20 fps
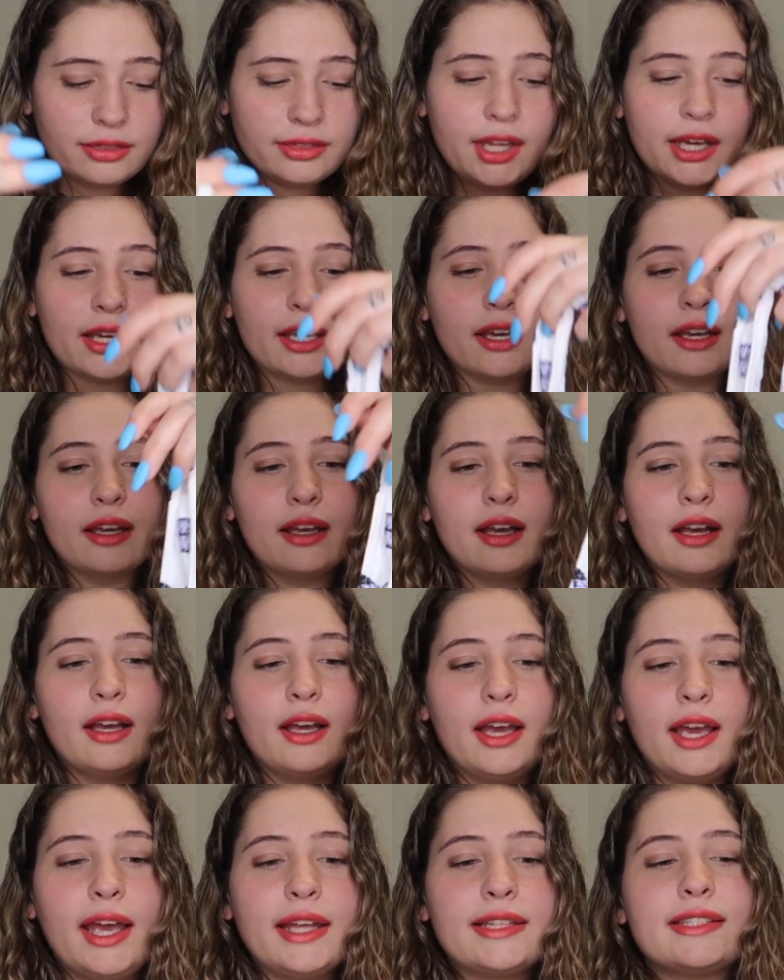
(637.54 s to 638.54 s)
like,
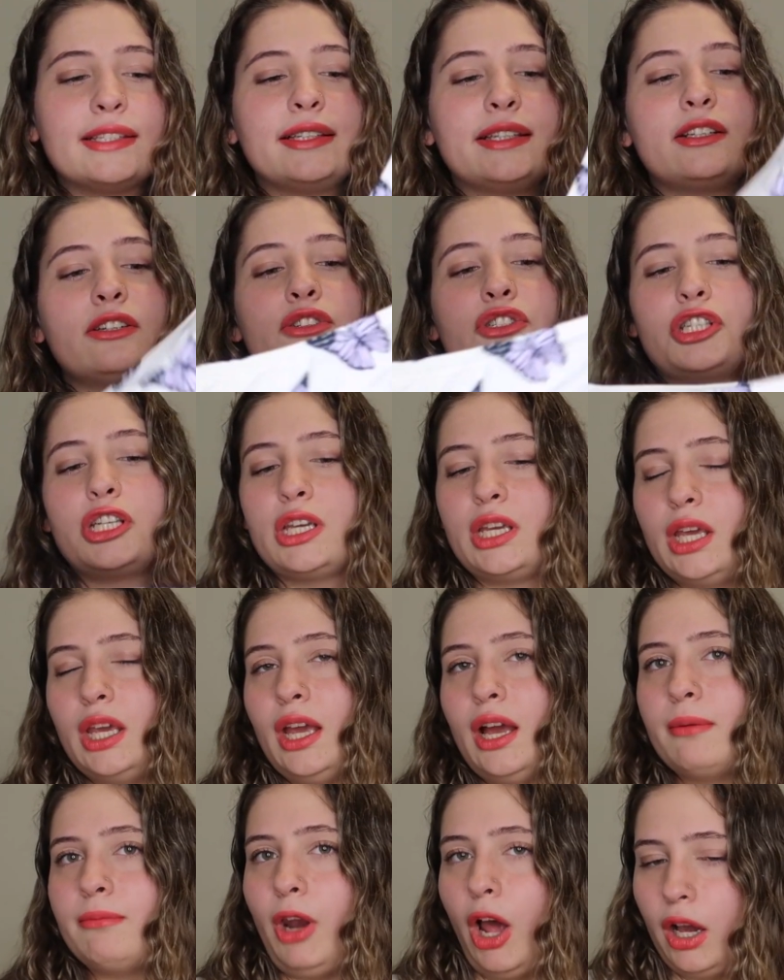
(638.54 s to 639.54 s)
it's a little
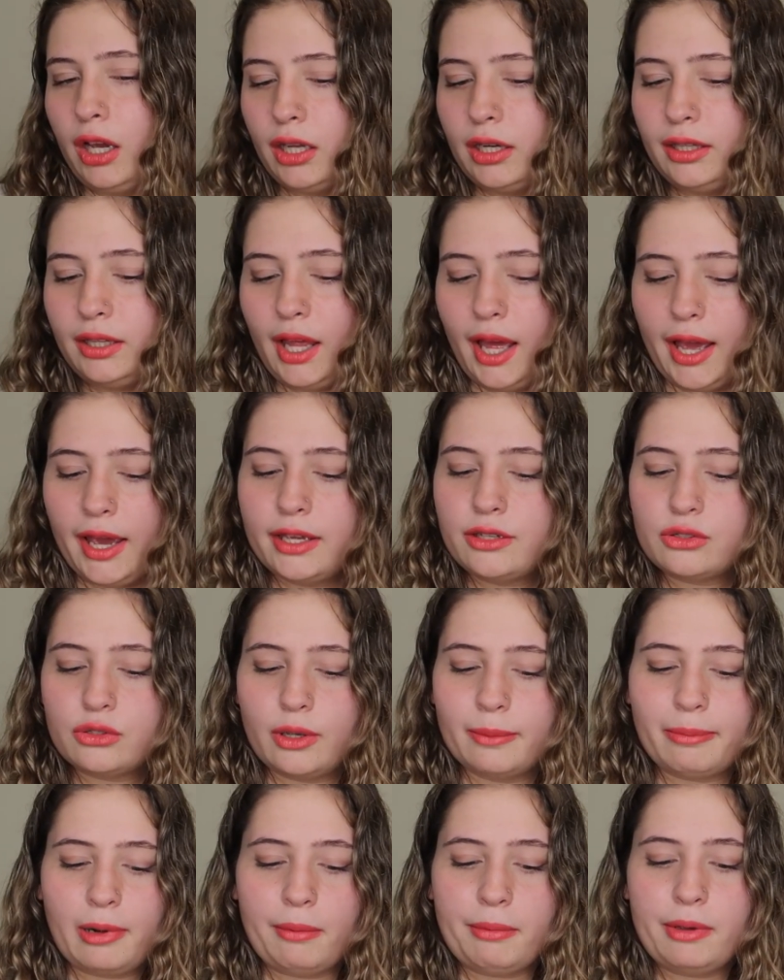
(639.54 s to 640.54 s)
cheeky, I'm not gonna lie, so
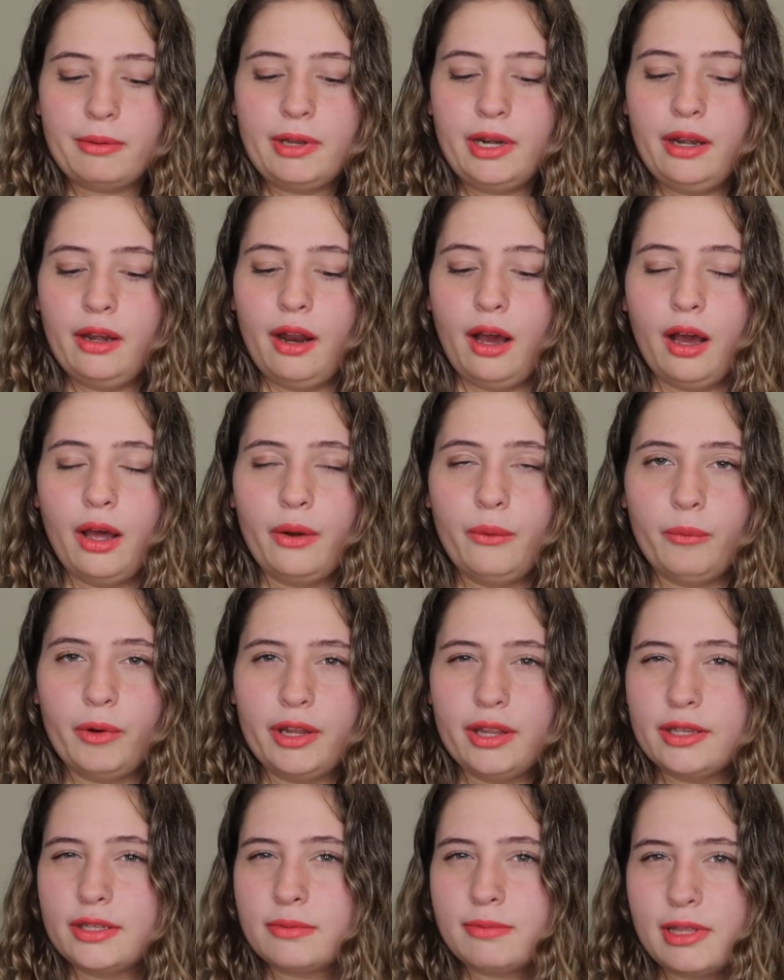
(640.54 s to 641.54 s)
I probably would not wear
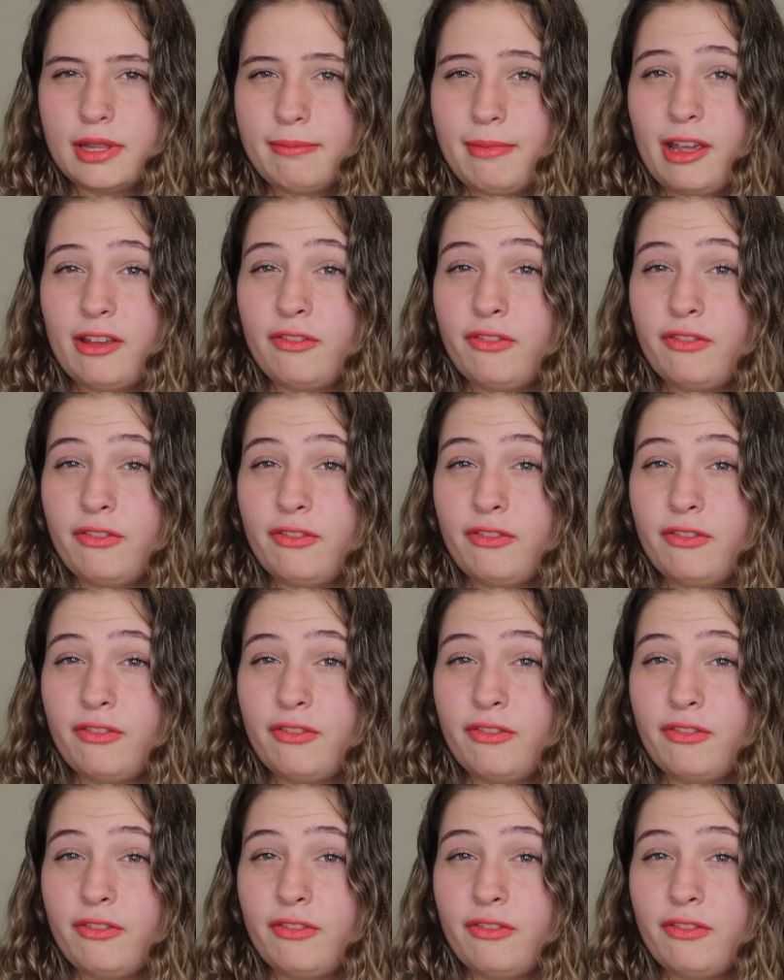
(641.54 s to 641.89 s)
this with my